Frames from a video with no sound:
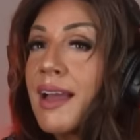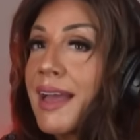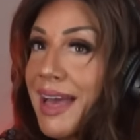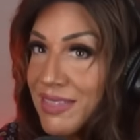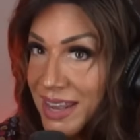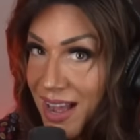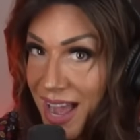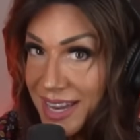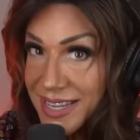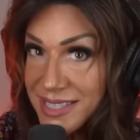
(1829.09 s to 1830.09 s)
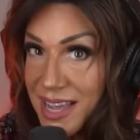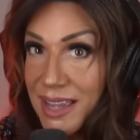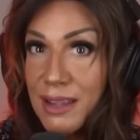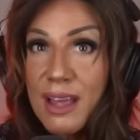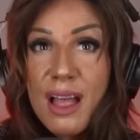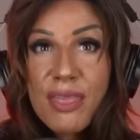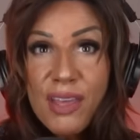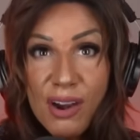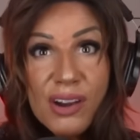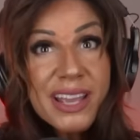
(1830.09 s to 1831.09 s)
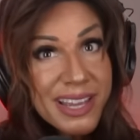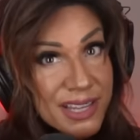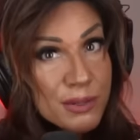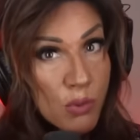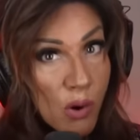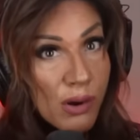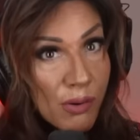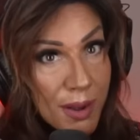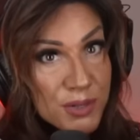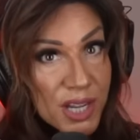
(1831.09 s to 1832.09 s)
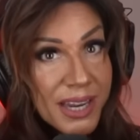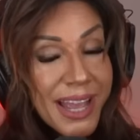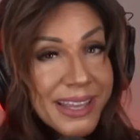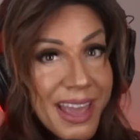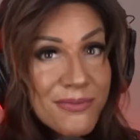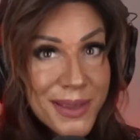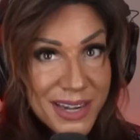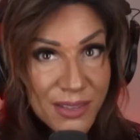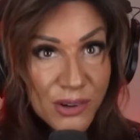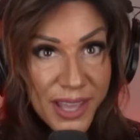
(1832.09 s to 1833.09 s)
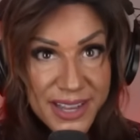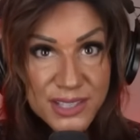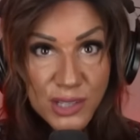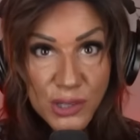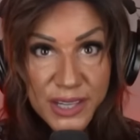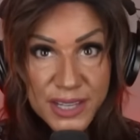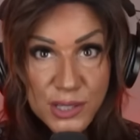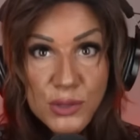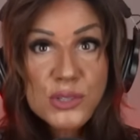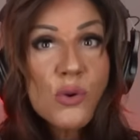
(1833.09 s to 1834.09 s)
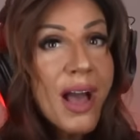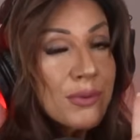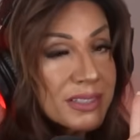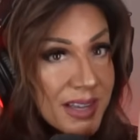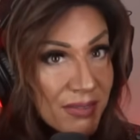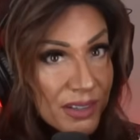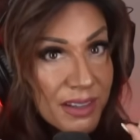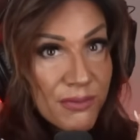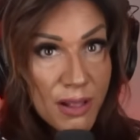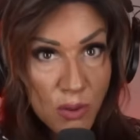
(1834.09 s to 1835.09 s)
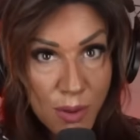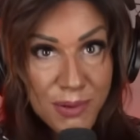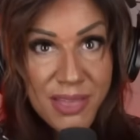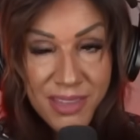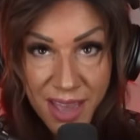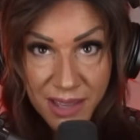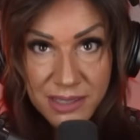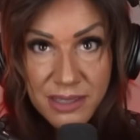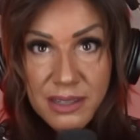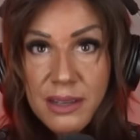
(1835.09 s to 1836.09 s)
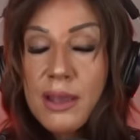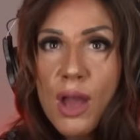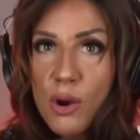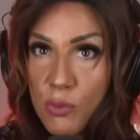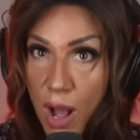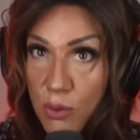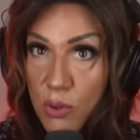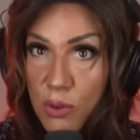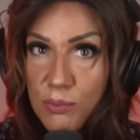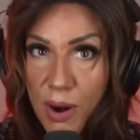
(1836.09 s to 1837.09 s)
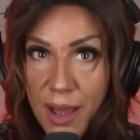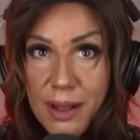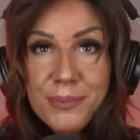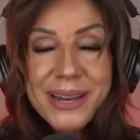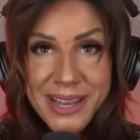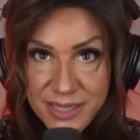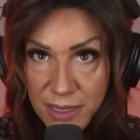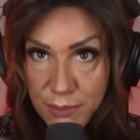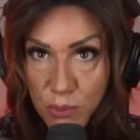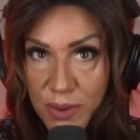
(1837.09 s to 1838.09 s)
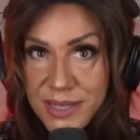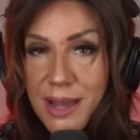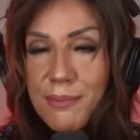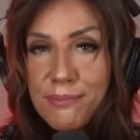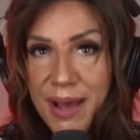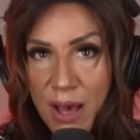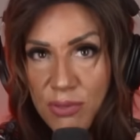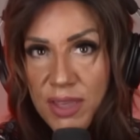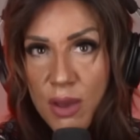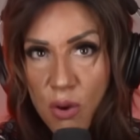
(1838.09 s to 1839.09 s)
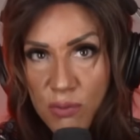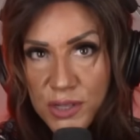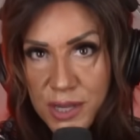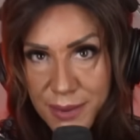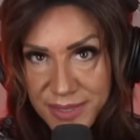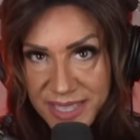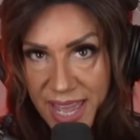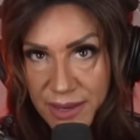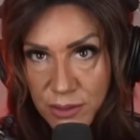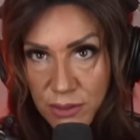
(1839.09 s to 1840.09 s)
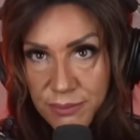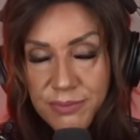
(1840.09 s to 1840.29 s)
And then Heidi said, there is more corruption and gave me another case to look into, so I will definitely follow up on that. Raul brought up an excellent point about the overtime scandal.